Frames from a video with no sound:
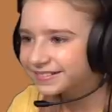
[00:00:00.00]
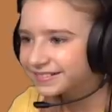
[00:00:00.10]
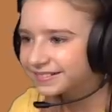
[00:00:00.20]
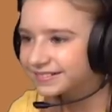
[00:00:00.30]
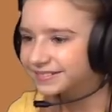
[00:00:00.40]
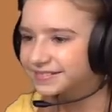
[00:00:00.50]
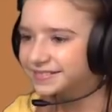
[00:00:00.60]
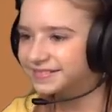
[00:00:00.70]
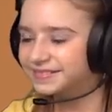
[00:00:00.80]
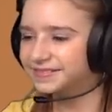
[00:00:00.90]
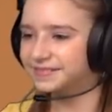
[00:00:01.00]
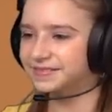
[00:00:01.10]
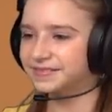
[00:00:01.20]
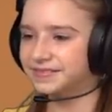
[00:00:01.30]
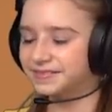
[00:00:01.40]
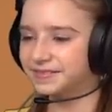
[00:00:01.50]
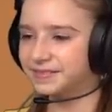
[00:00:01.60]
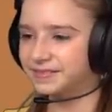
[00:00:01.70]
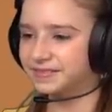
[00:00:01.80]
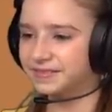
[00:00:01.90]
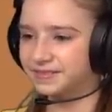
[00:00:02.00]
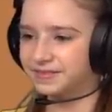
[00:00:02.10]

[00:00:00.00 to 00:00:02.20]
[no speech]